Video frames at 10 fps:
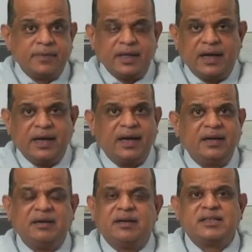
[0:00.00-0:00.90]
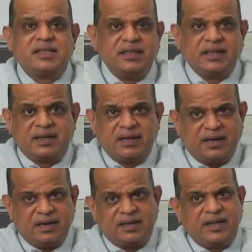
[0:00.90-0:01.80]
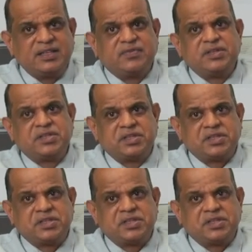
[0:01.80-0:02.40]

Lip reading: had seen the things which